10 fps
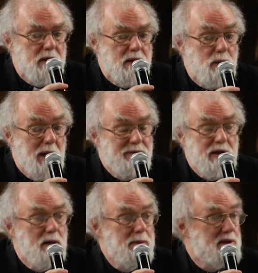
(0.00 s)
you have
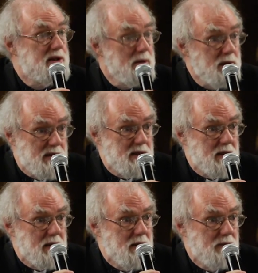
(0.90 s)
the opportunity
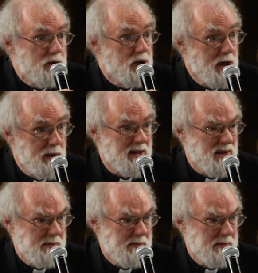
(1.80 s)
of growing